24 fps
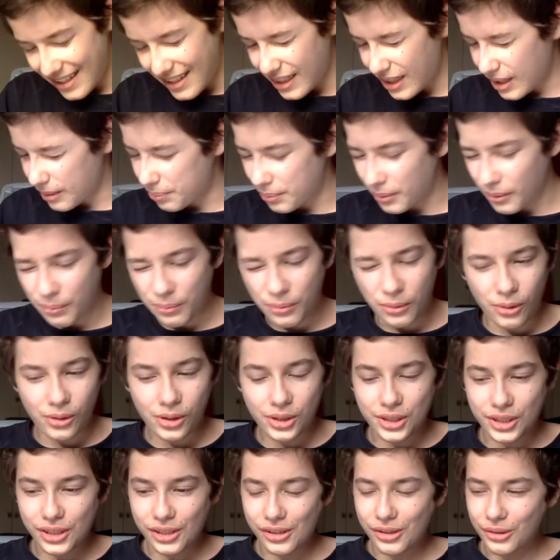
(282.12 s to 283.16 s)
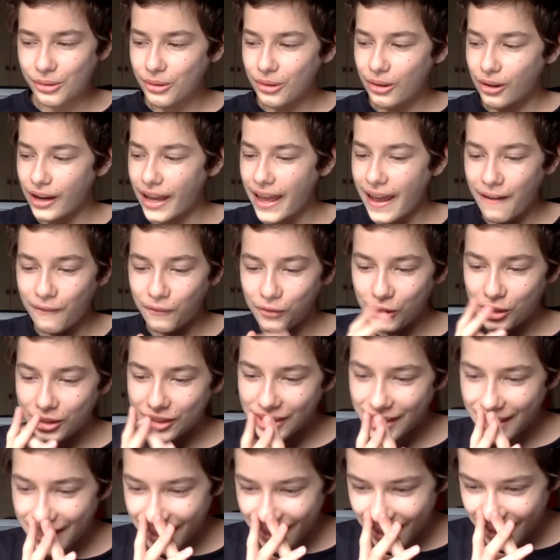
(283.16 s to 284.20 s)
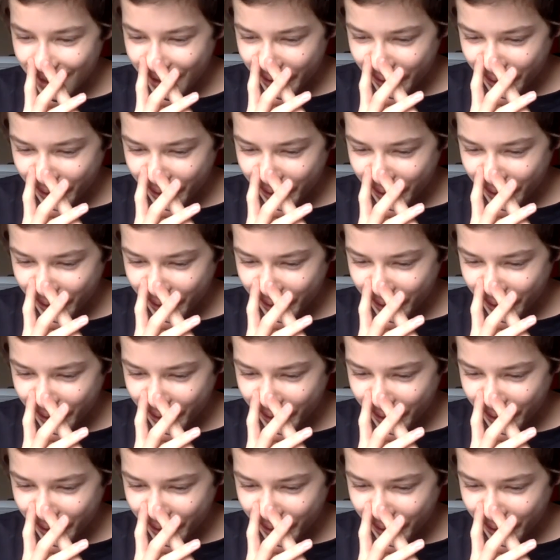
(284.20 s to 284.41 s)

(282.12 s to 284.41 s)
the proportions are all, everything is